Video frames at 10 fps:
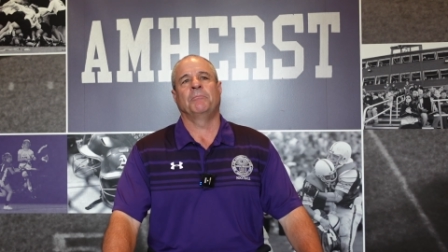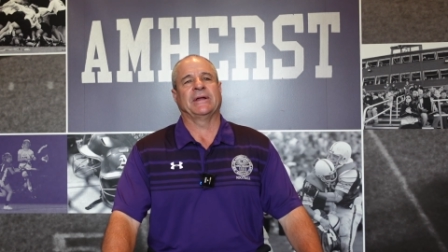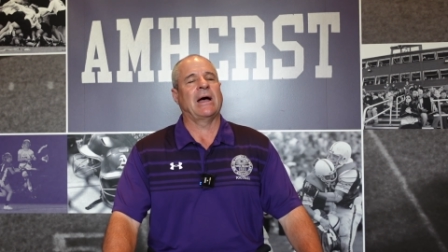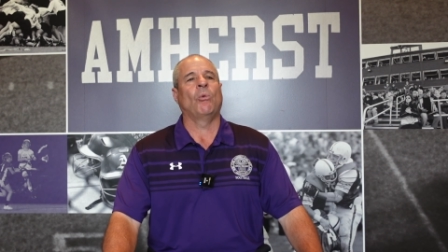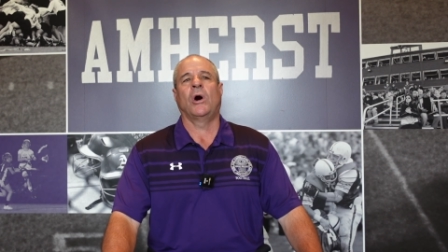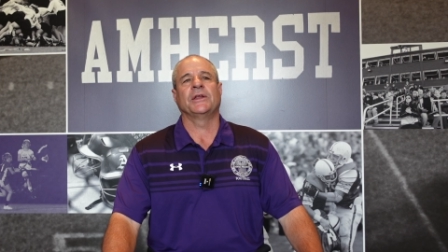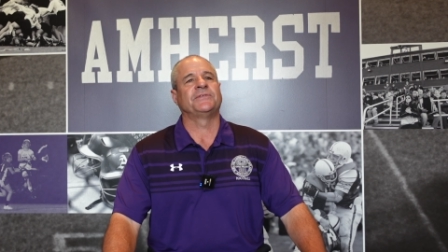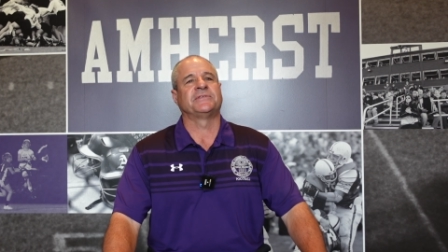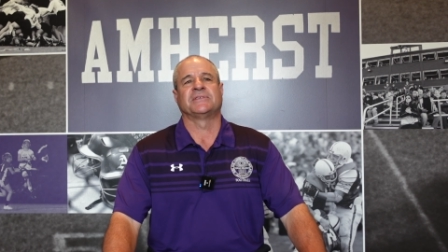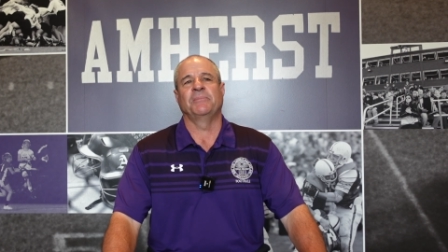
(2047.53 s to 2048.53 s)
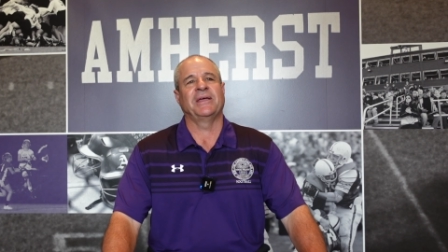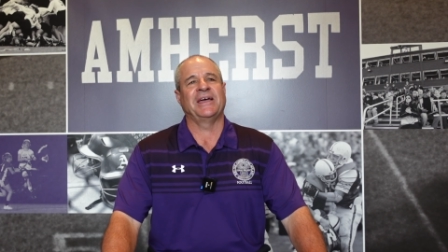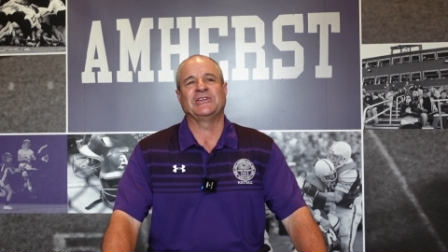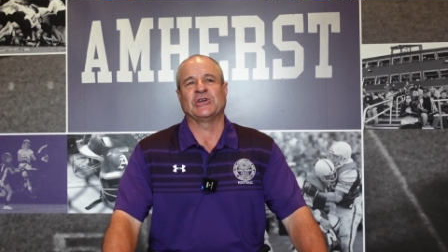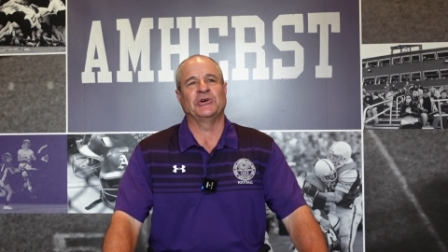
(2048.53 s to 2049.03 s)
but I wanted to be a
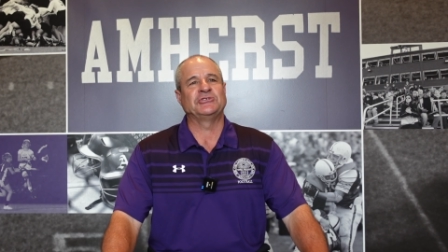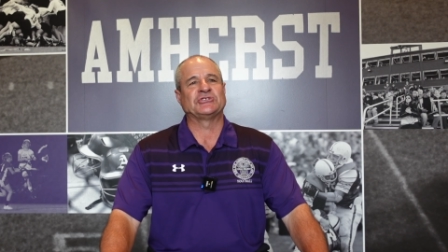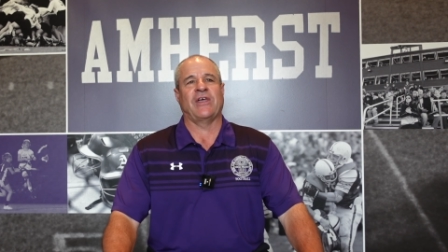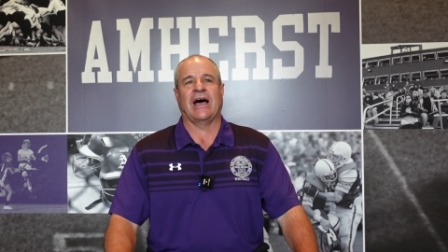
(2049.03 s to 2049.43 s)
head coach.